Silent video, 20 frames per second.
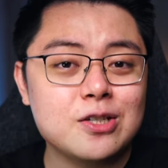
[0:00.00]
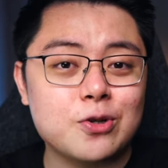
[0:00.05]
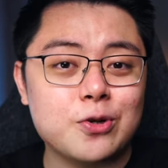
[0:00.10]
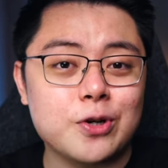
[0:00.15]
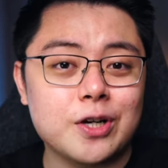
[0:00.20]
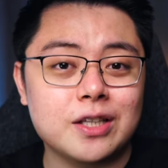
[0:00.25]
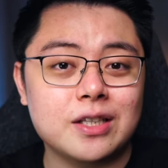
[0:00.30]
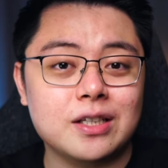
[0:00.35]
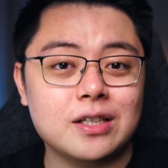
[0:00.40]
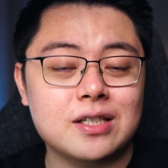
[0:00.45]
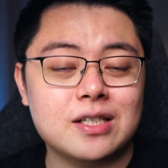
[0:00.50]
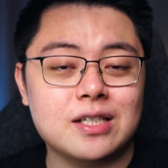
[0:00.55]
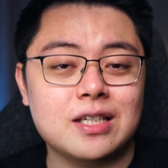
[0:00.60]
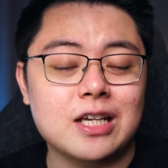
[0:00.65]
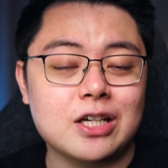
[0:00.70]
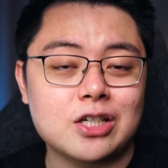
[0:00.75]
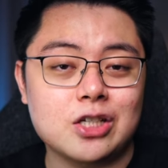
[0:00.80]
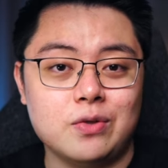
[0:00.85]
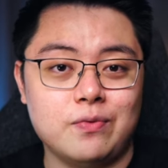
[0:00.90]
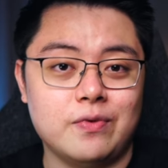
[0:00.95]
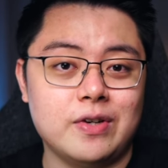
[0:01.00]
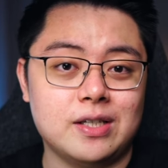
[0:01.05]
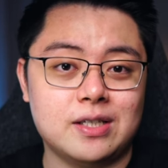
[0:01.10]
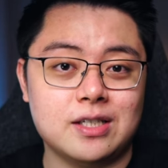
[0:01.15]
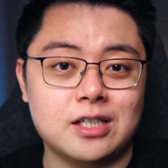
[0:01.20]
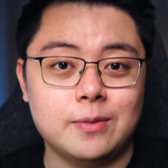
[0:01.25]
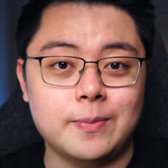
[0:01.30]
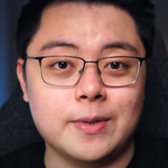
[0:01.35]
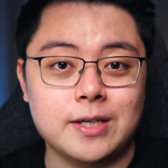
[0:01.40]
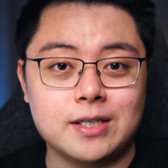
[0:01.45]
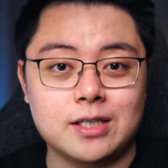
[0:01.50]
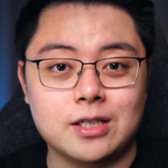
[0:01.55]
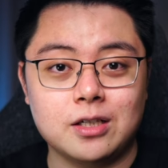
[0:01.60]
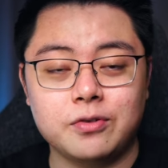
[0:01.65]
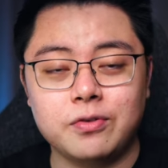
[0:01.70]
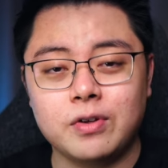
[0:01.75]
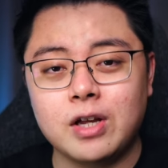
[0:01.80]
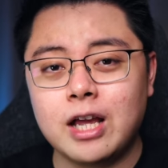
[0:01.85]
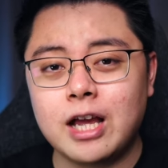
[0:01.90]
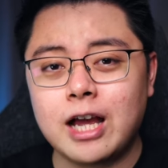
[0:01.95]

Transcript: creator slash investor myself,